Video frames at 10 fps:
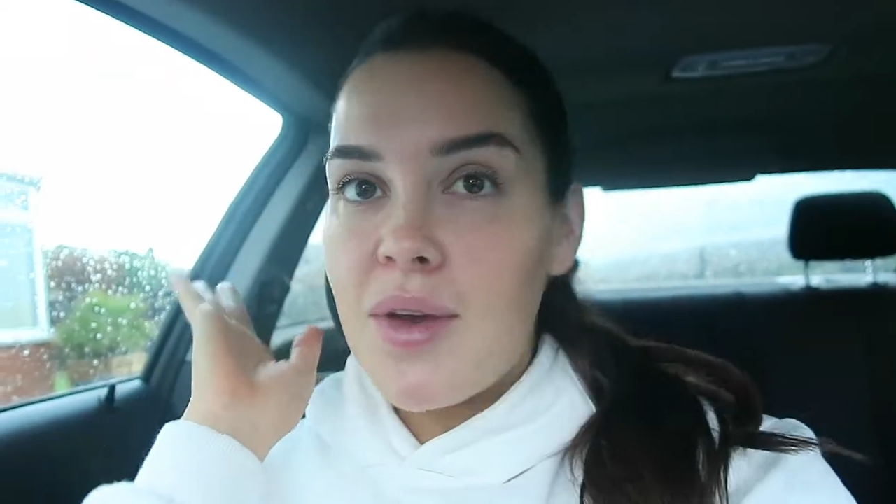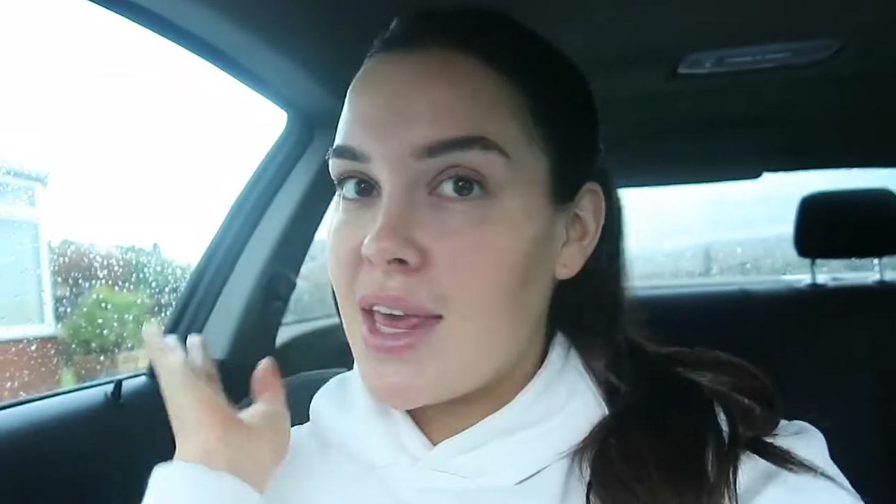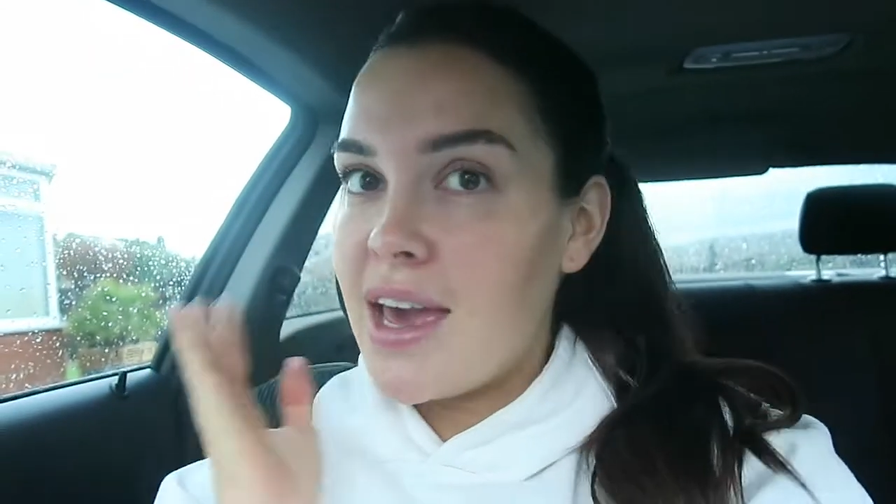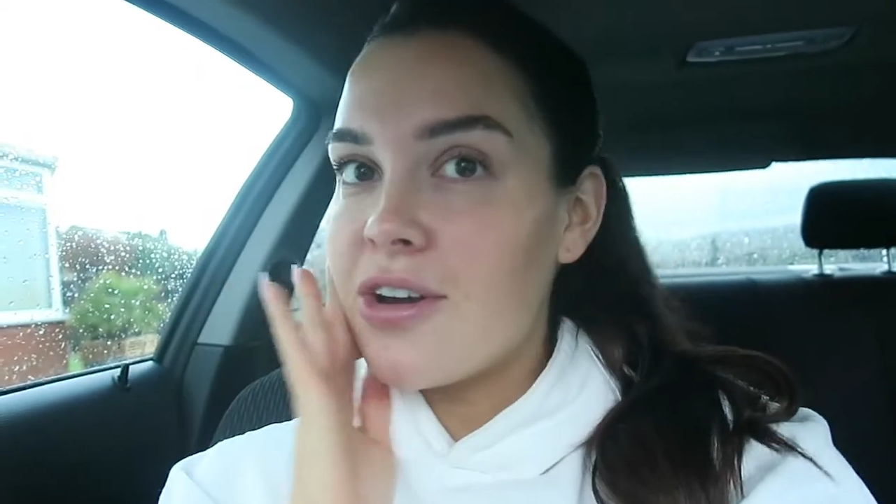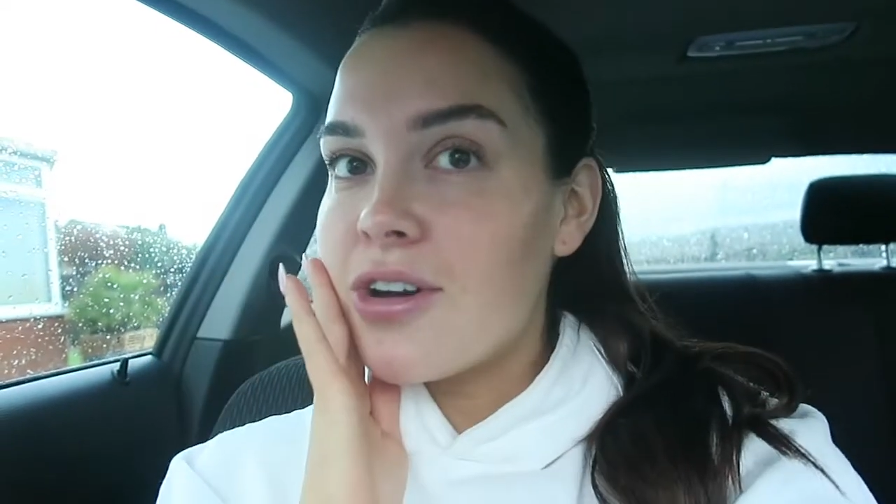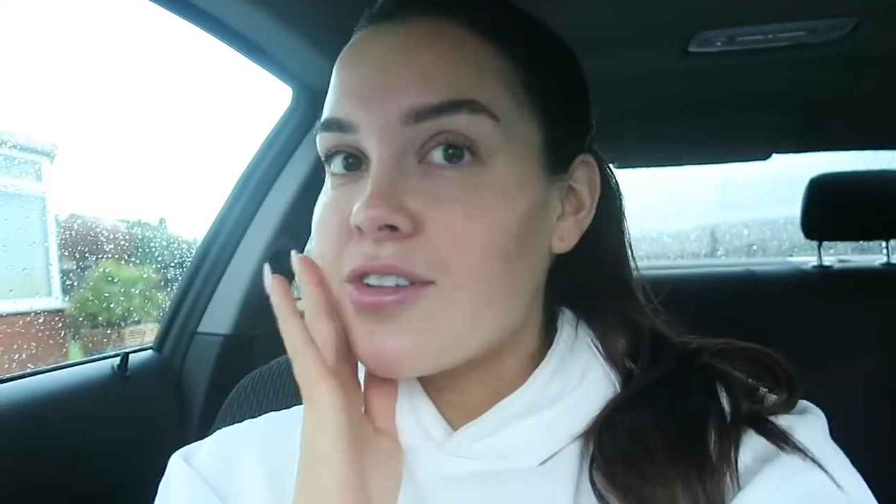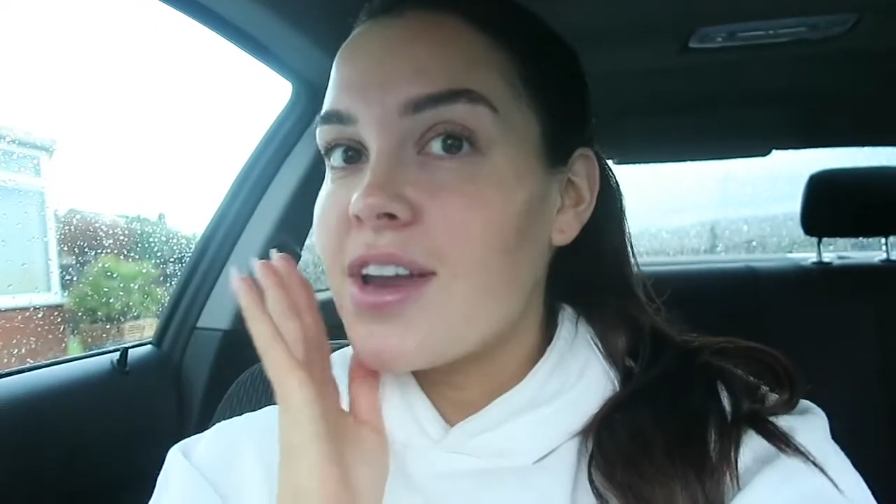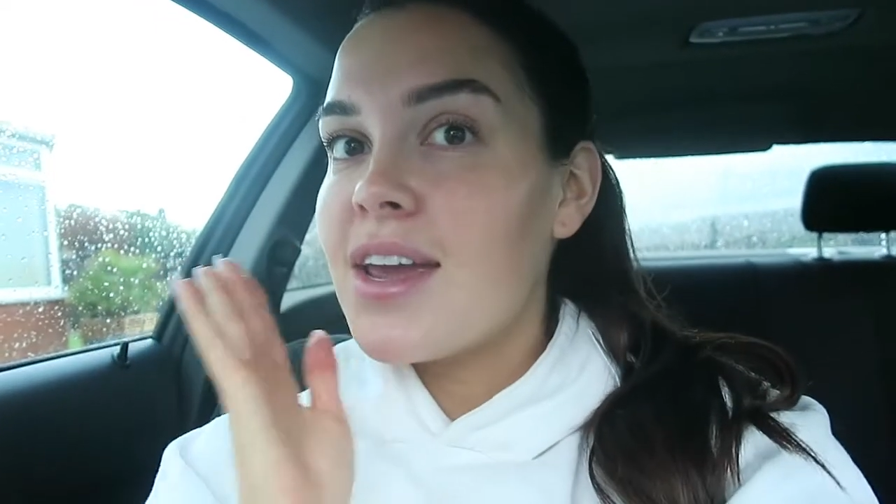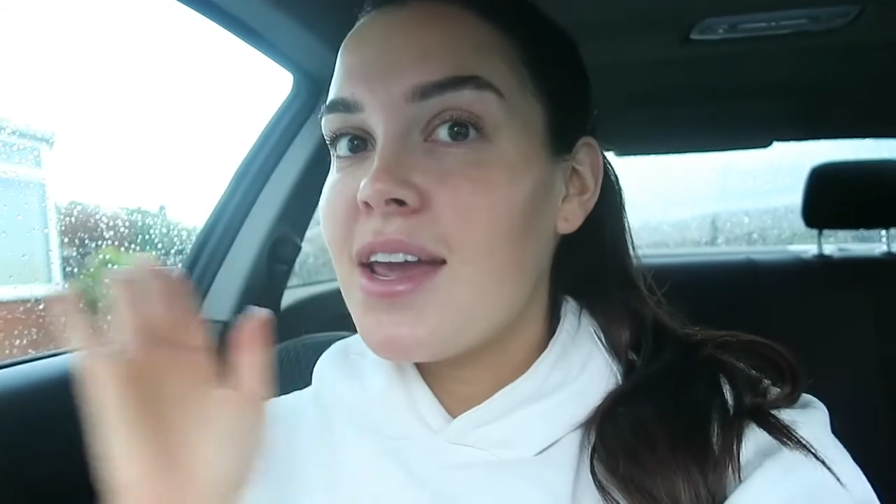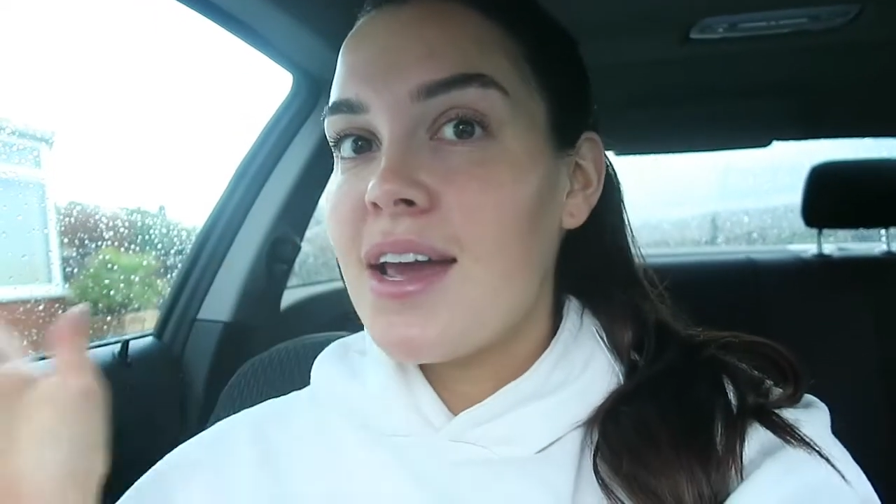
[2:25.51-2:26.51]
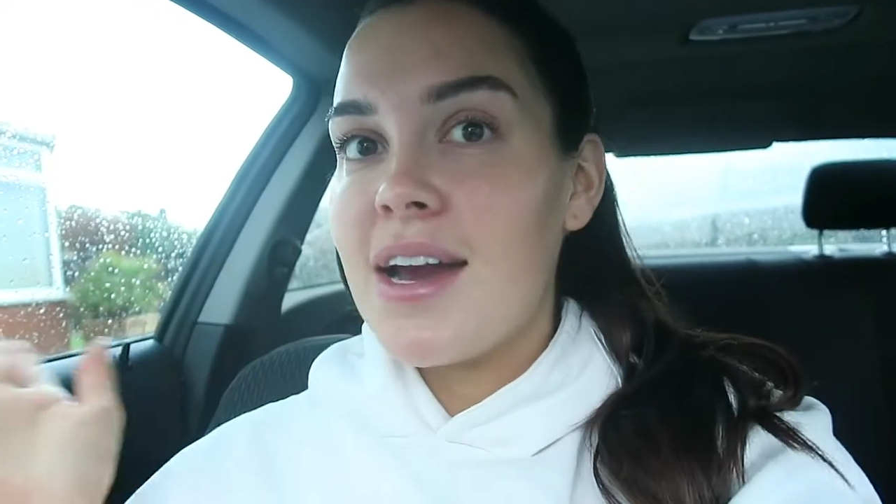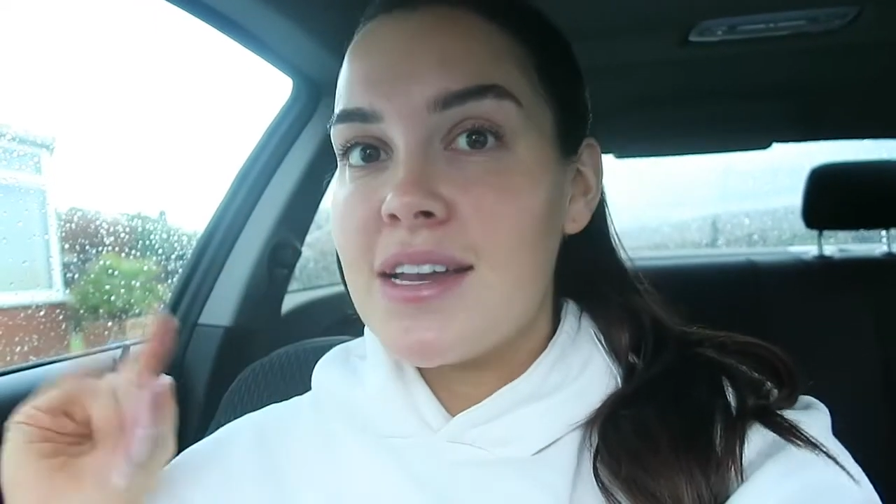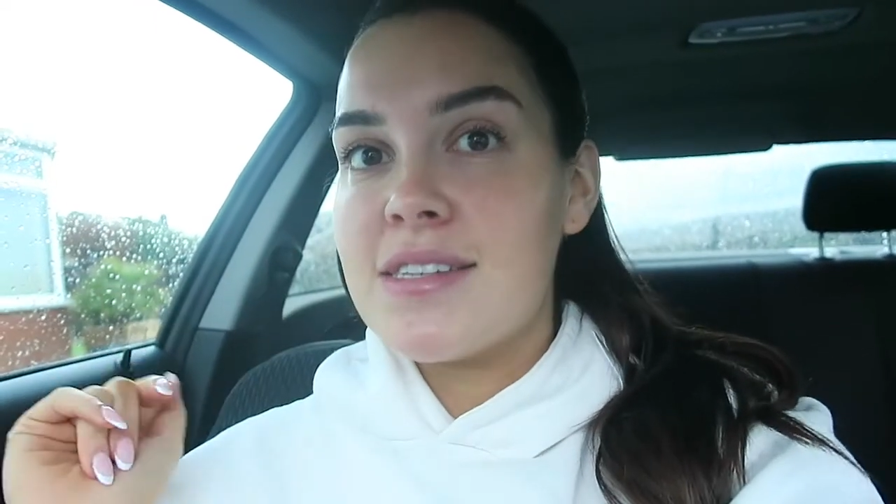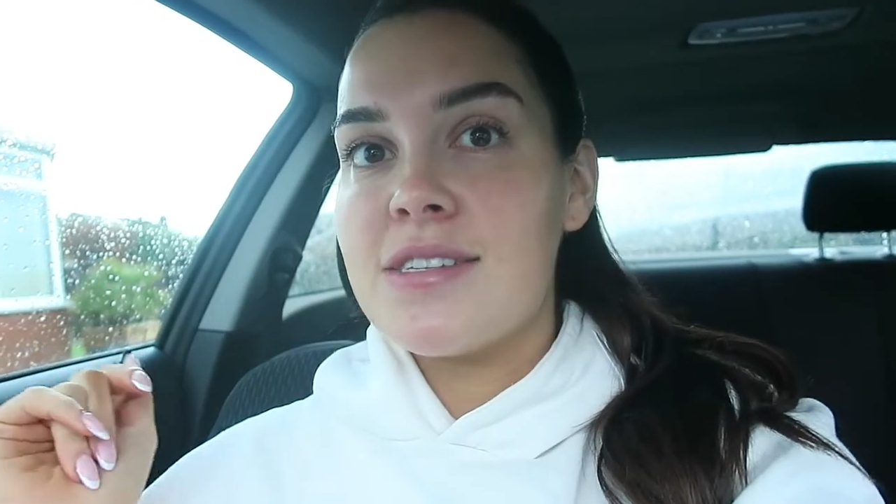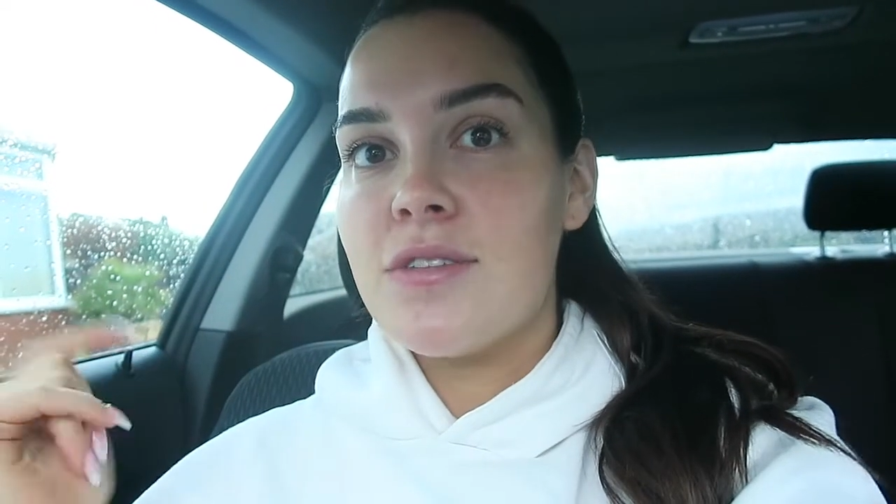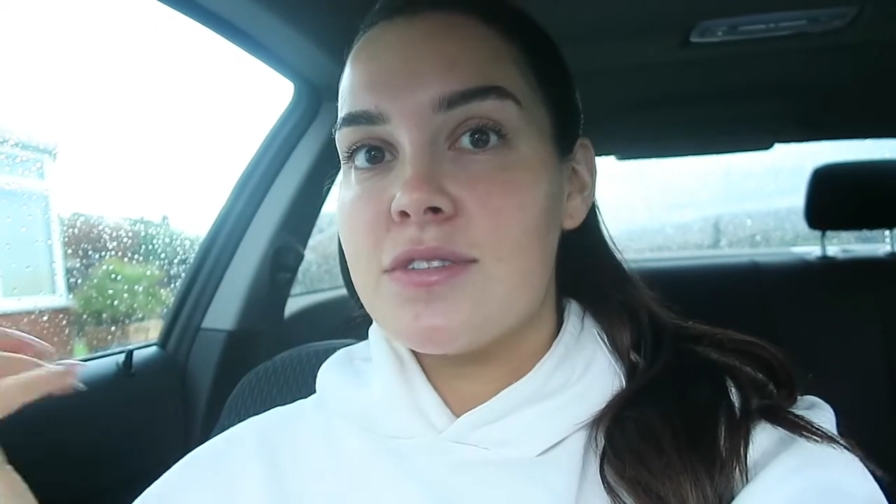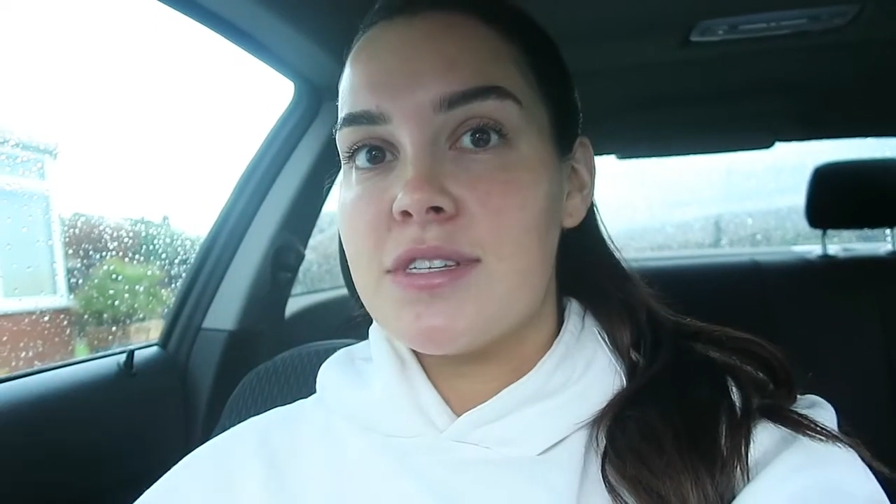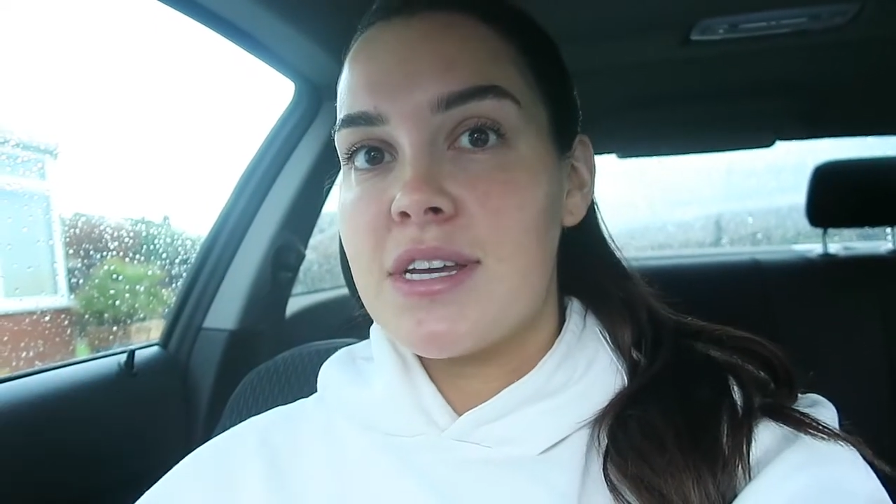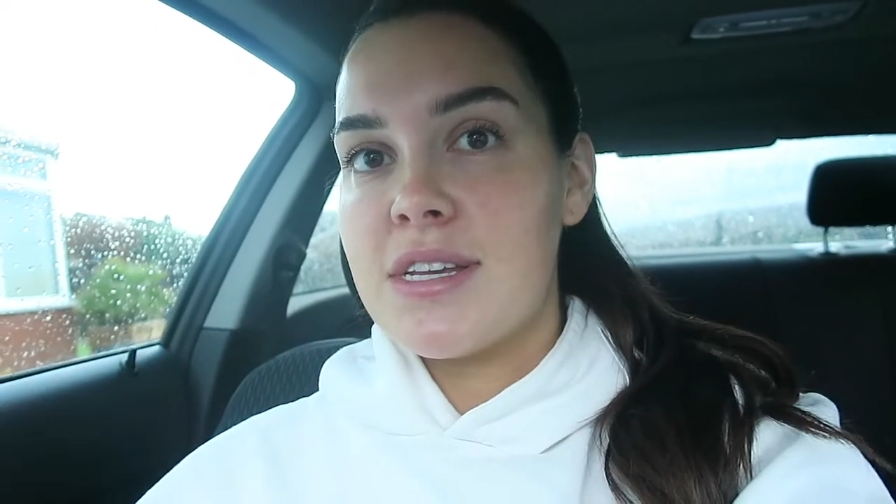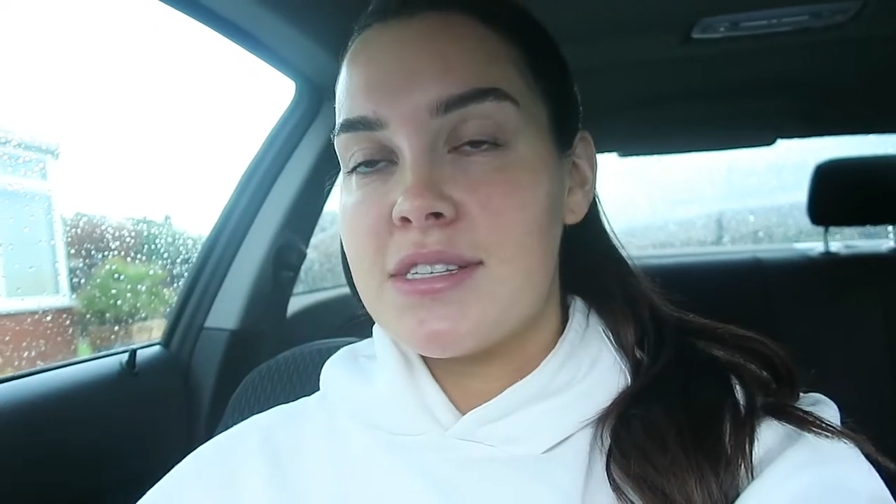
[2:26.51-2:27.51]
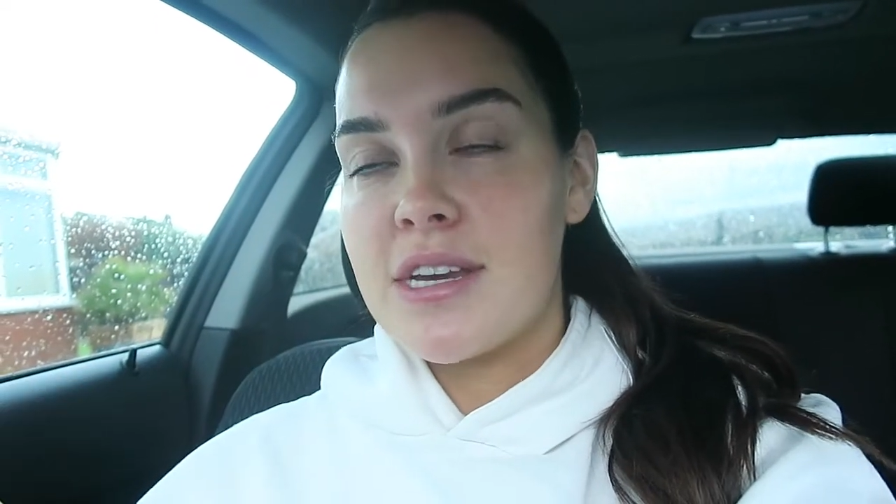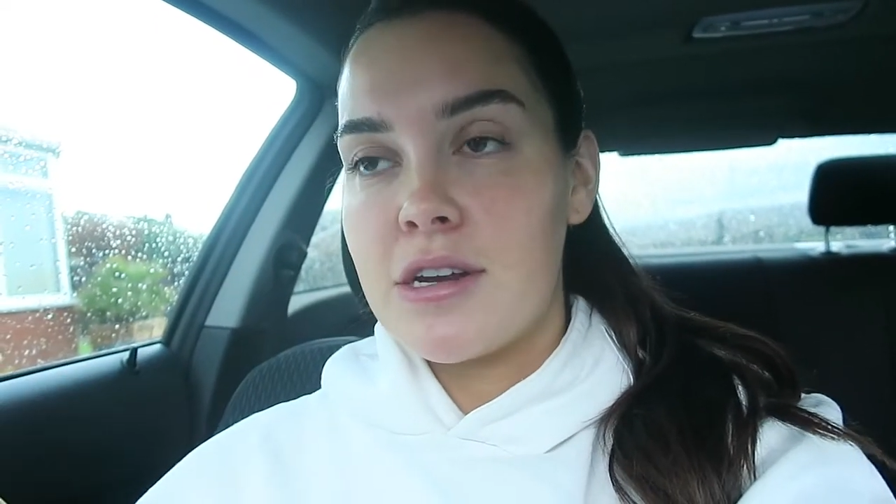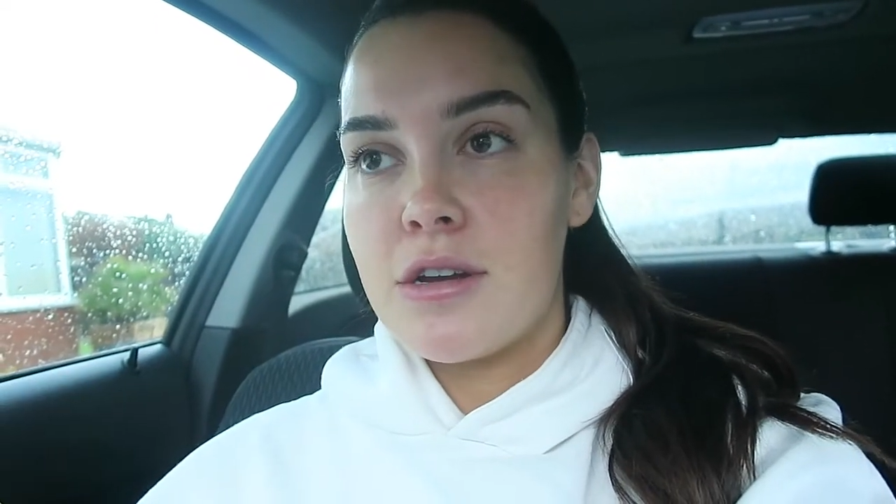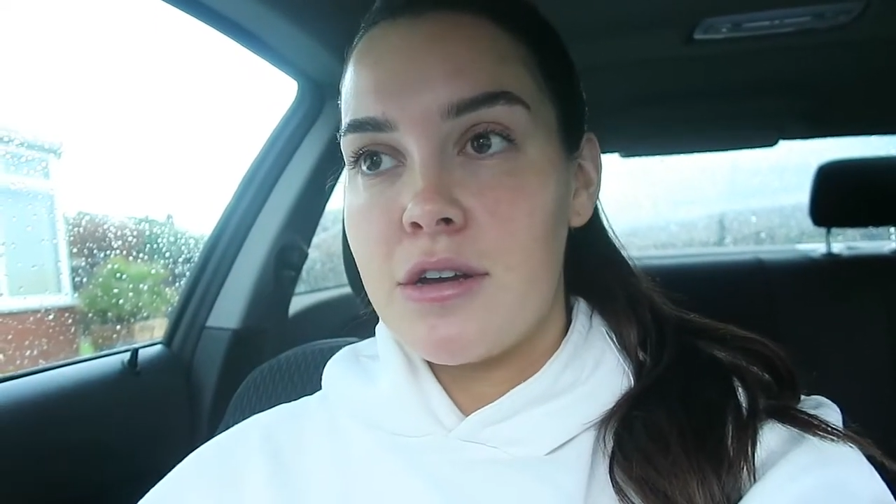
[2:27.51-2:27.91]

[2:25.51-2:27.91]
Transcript: We're going to get a curry and obviously I need to take her,